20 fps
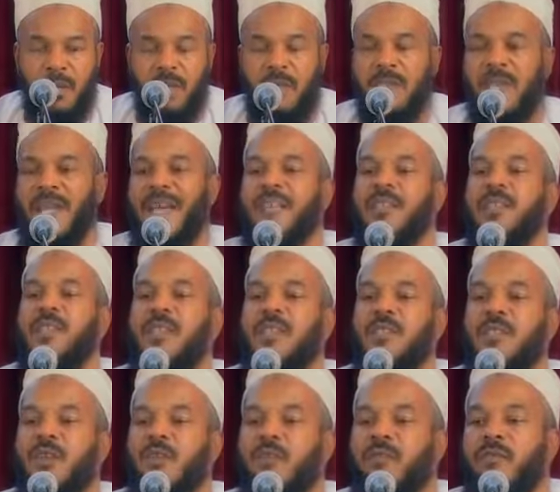This is the
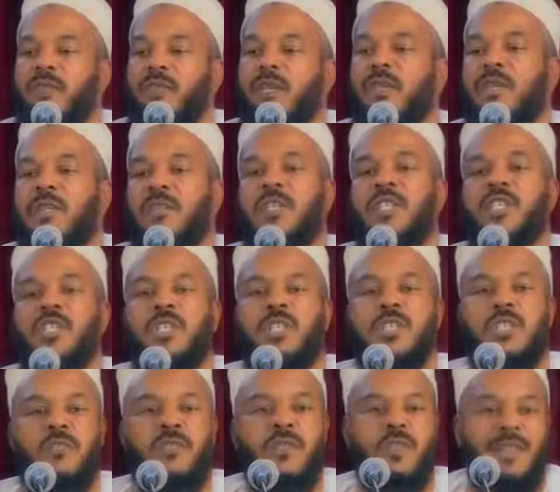essence of the
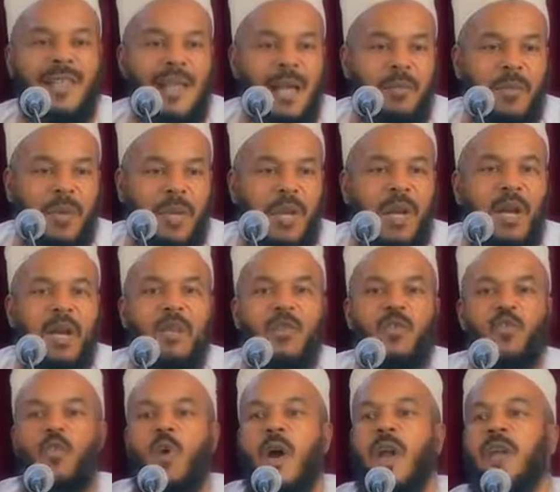teachings of Islam.
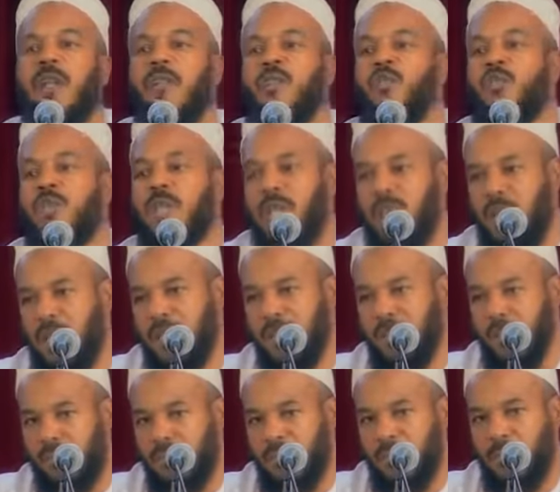Allah is one and unique.